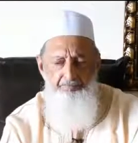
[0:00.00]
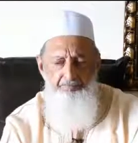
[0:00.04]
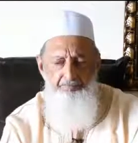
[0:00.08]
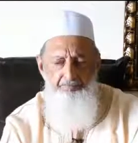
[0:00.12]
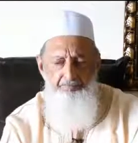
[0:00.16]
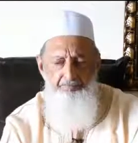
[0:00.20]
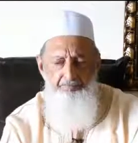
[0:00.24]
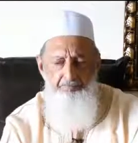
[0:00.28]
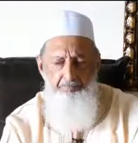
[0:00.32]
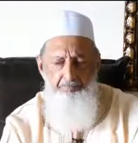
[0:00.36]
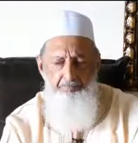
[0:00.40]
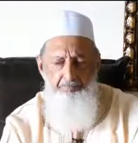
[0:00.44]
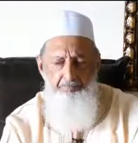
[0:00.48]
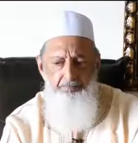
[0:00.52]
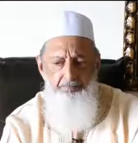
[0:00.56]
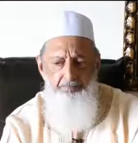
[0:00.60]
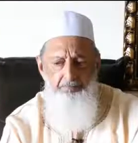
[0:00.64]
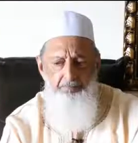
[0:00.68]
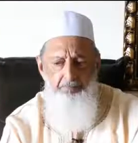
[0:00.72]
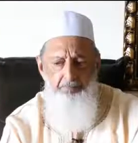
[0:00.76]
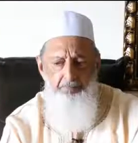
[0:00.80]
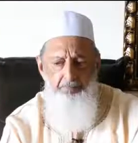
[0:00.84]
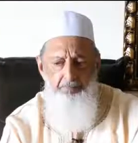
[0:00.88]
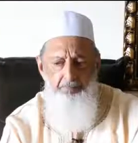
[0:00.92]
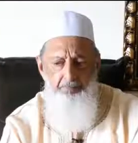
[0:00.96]

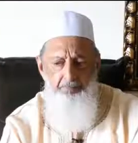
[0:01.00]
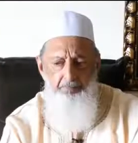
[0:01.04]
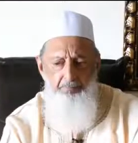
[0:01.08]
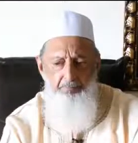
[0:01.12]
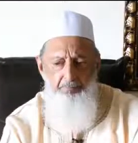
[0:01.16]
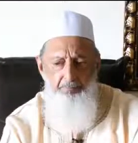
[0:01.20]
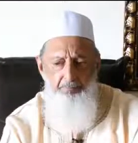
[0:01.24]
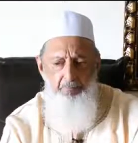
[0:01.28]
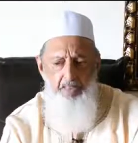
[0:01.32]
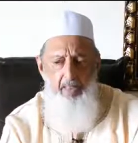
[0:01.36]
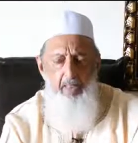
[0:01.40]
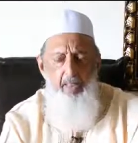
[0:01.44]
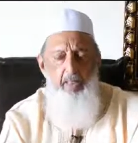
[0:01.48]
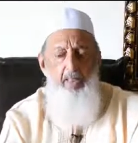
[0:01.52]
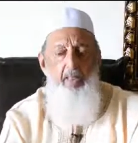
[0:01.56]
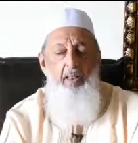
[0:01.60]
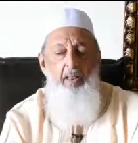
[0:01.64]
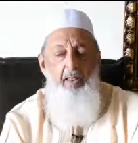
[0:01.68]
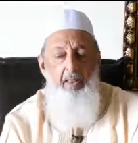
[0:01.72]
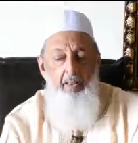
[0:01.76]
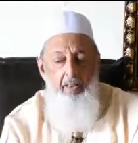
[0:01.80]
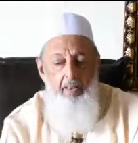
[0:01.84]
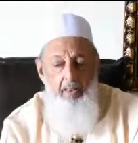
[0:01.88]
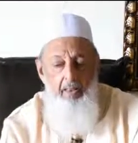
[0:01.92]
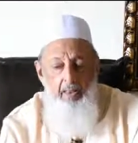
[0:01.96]
[no speech]